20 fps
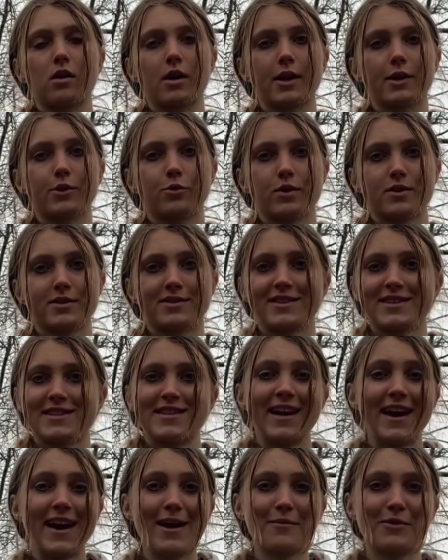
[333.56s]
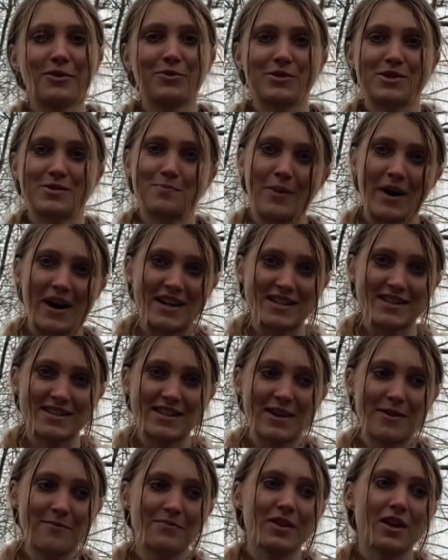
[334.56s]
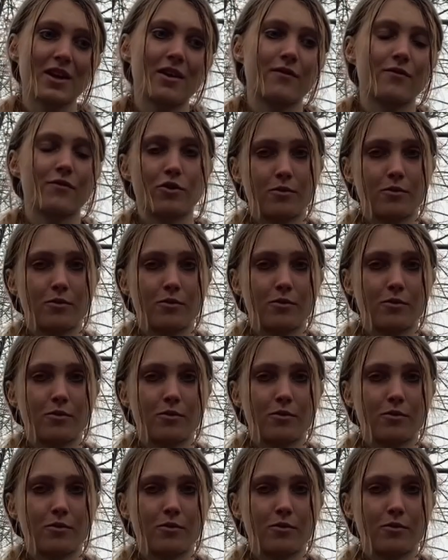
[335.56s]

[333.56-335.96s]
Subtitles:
it wasn't the same, it was pasta, or